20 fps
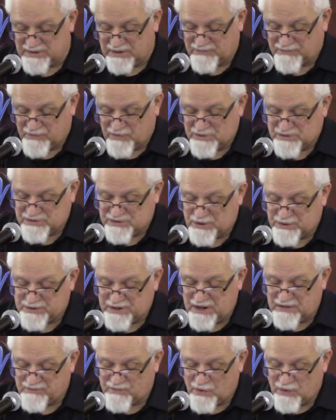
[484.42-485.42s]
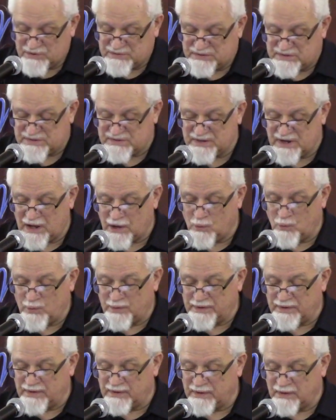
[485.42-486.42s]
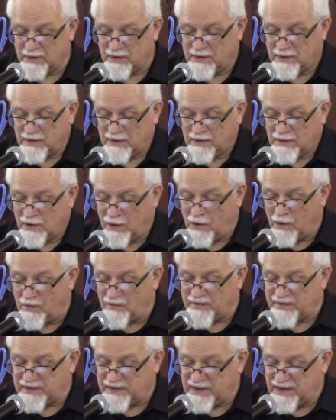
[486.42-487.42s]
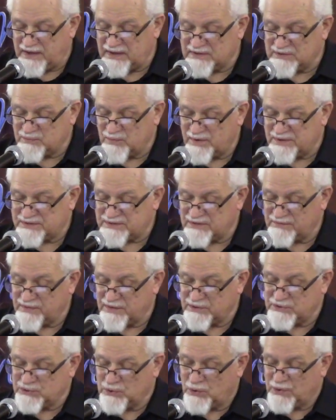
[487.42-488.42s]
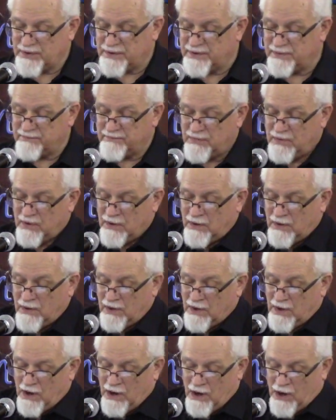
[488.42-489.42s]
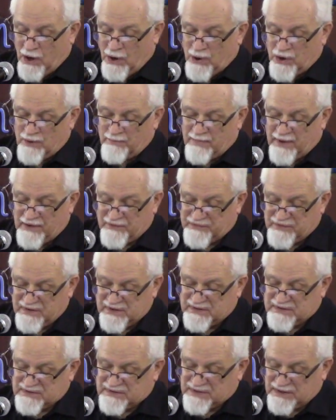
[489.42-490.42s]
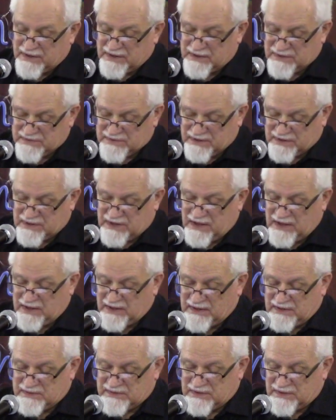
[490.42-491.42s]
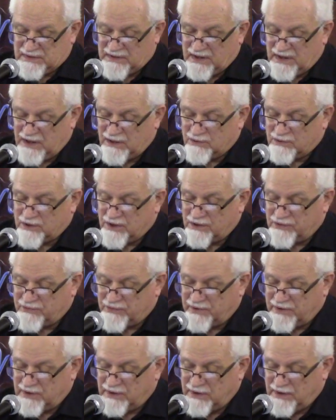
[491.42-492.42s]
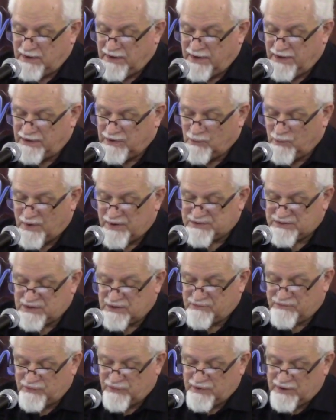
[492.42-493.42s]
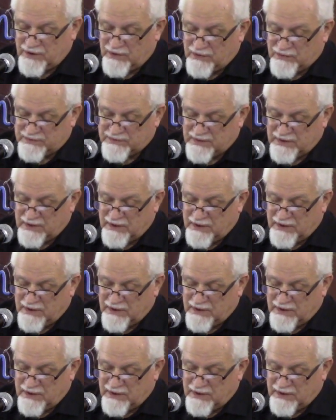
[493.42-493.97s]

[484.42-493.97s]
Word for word: The first 13 verses now, when all the kings west of the Jordan heard about these things, the kings in the hill country, in the western foothills,